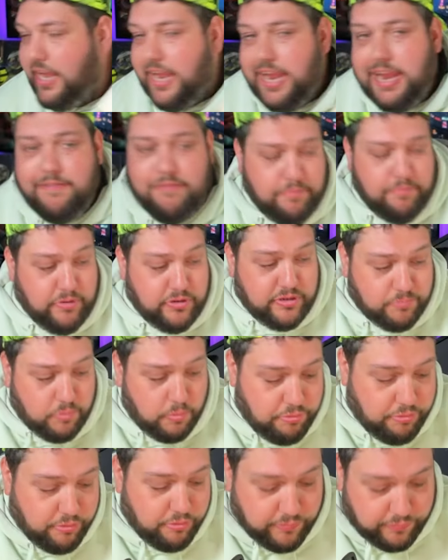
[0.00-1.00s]

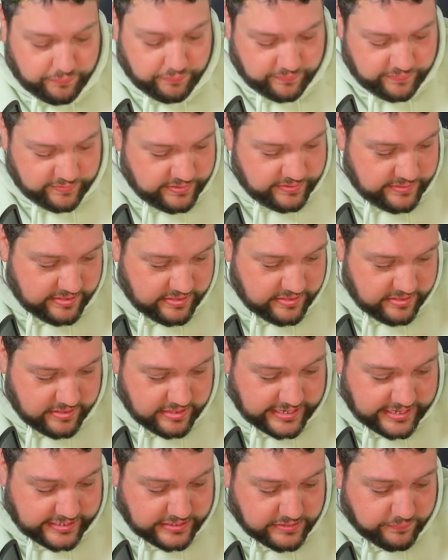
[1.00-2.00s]
irreputable proof
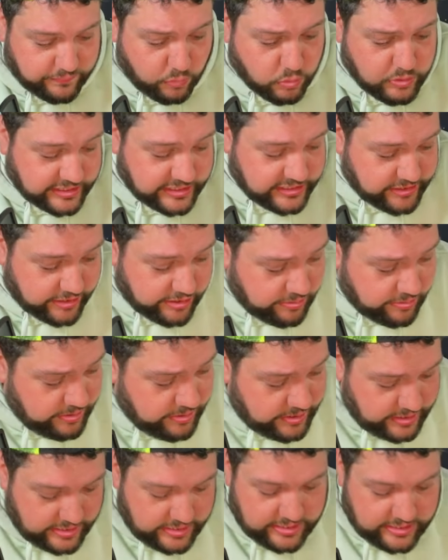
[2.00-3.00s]
that it's 42
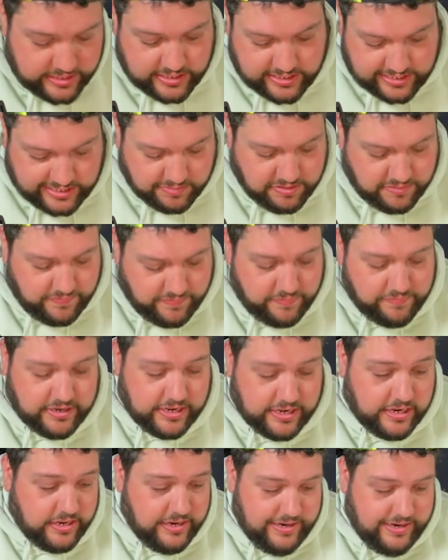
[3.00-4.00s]
out of
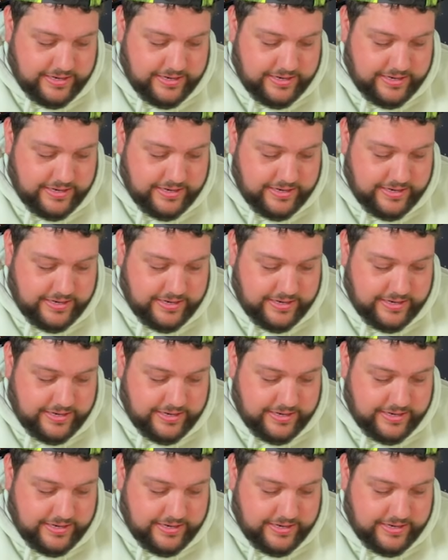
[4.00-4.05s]
50.